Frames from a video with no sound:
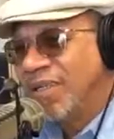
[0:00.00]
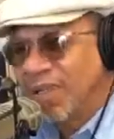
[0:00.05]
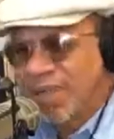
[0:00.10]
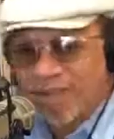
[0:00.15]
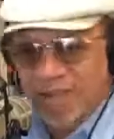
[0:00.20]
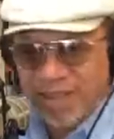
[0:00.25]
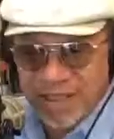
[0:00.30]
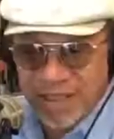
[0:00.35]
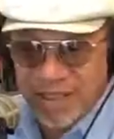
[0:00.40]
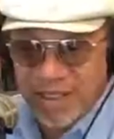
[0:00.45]

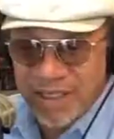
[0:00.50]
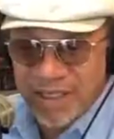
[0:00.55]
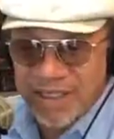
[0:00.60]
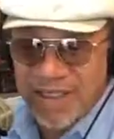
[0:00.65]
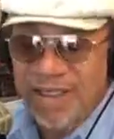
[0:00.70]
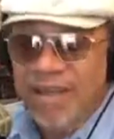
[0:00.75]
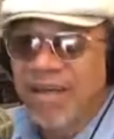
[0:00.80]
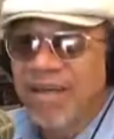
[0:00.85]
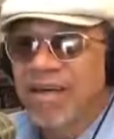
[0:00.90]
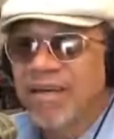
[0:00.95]
Oh,
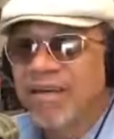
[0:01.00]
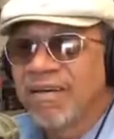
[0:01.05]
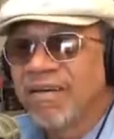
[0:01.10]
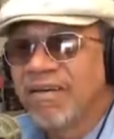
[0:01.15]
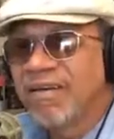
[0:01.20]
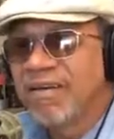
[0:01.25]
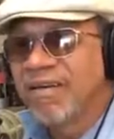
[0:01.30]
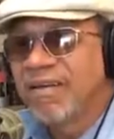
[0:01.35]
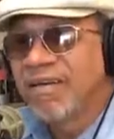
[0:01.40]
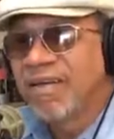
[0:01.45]
yeah.
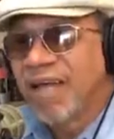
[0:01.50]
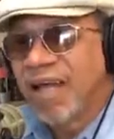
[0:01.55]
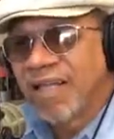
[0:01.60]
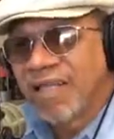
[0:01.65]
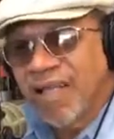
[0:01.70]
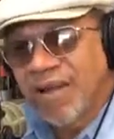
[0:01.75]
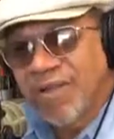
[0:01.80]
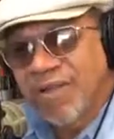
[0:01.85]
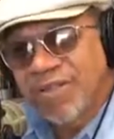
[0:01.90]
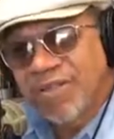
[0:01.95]
And
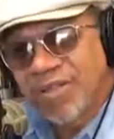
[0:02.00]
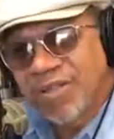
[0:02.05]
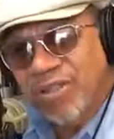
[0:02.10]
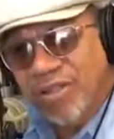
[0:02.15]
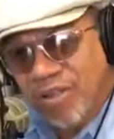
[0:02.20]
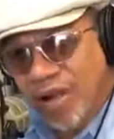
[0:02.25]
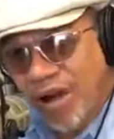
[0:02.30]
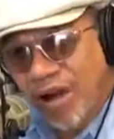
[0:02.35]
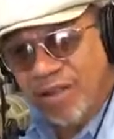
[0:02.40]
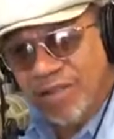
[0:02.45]
there is this
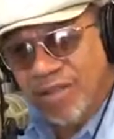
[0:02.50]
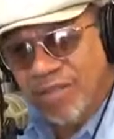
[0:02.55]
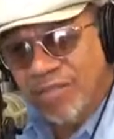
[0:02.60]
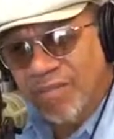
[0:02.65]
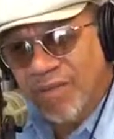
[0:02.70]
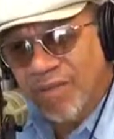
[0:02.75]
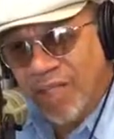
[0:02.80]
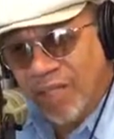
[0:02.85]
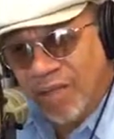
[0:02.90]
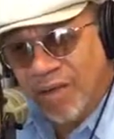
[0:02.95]
thought
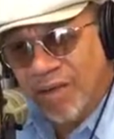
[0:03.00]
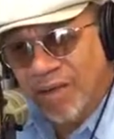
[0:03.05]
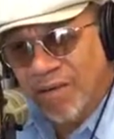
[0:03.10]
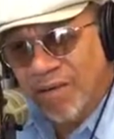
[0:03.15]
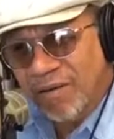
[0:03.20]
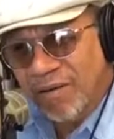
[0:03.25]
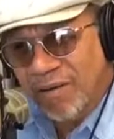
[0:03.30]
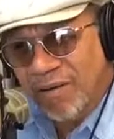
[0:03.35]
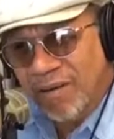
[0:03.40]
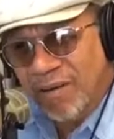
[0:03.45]
here
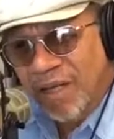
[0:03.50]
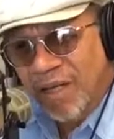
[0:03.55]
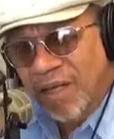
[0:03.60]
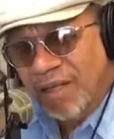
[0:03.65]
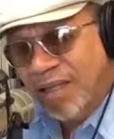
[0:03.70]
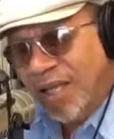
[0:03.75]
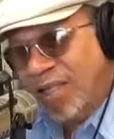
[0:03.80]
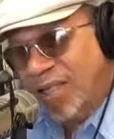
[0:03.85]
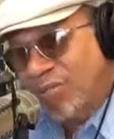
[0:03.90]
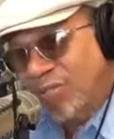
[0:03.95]

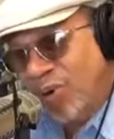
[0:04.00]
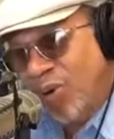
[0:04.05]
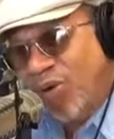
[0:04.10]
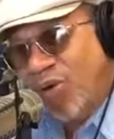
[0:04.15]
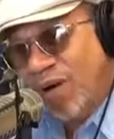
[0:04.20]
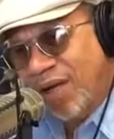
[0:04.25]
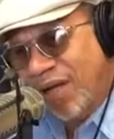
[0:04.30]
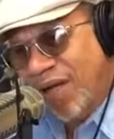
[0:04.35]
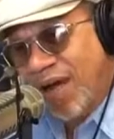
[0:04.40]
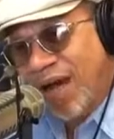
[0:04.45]
that's
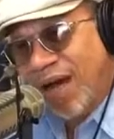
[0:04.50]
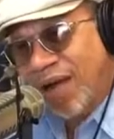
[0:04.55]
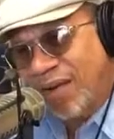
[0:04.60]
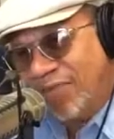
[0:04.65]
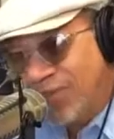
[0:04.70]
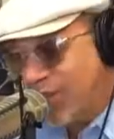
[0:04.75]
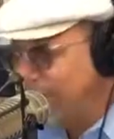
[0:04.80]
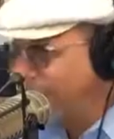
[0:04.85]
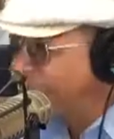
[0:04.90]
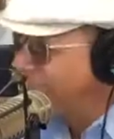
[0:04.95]
born out
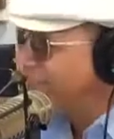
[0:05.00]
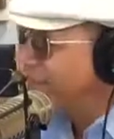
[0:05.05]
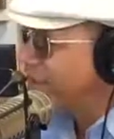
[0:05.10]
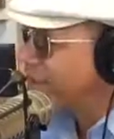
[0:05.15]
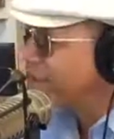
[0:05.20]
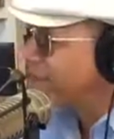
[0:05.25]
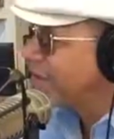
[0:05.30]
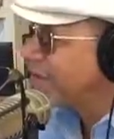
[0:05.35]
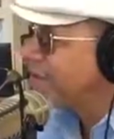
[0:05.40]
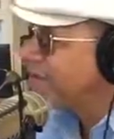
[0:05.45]
of, again,
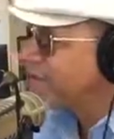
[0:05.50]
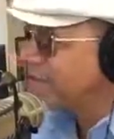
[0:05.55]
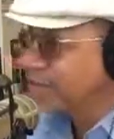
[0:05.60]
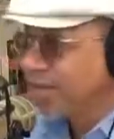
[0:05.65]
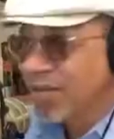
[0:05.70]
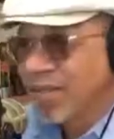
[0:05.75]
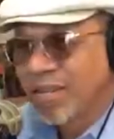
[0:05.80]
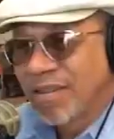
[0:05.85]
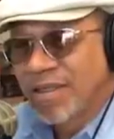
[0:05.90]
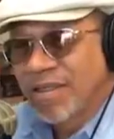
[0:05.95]
this
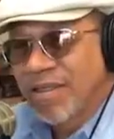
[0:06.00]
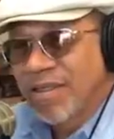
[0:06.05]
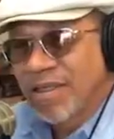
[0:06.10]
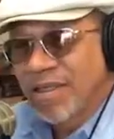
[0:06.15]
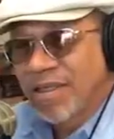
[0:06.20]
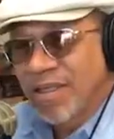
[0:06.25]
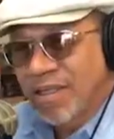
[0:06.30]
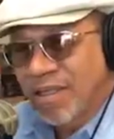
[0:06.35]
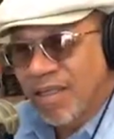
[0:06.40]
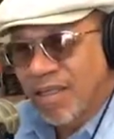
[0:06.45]

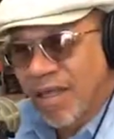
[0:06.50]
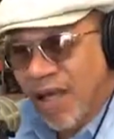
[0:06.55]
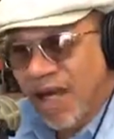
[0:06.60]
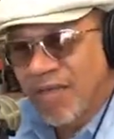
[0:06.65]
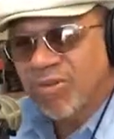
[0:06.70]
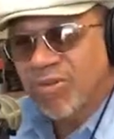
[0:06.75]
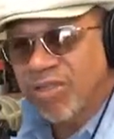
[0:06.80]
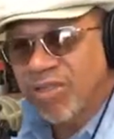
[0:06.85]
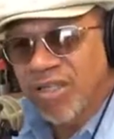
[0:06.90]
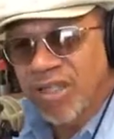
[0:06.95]

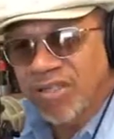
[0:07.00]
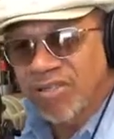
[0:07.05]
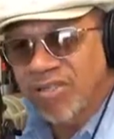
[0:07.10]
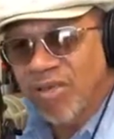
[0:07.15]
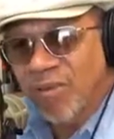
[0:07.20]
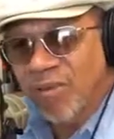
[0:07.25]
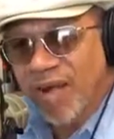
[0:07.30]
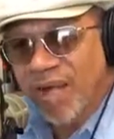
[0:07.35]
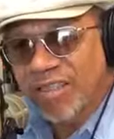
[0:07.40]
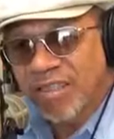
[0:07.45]
contradiction
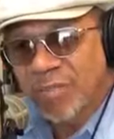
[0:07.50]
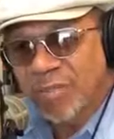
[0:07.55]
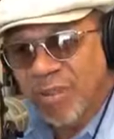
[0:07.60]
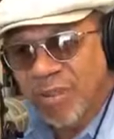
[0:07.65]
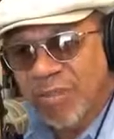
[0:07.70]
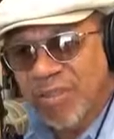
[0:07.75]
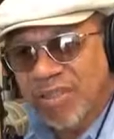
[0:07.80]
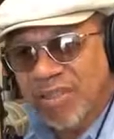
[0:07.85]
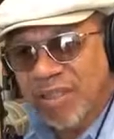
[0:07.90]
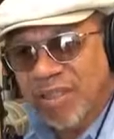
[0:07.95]
of white
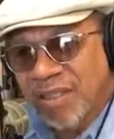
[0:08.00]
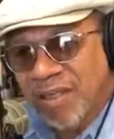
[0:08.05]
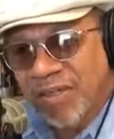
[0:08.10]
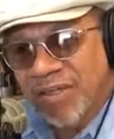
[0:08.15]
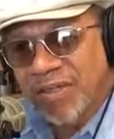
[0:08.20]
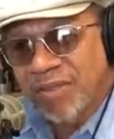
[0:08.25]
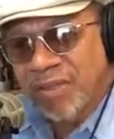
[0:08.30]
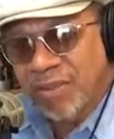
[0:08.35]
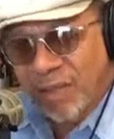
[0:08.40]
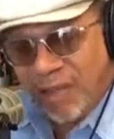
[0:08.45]
supremacy. Now,
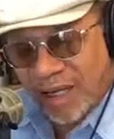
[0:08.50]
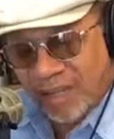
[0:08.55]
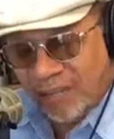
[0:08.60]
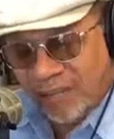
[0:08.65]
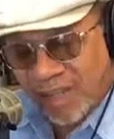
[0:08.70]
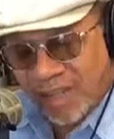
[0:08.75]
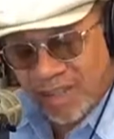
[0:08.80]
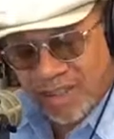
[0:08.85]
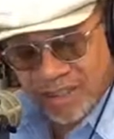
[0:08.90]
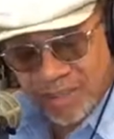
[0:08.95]
here you have, ladies and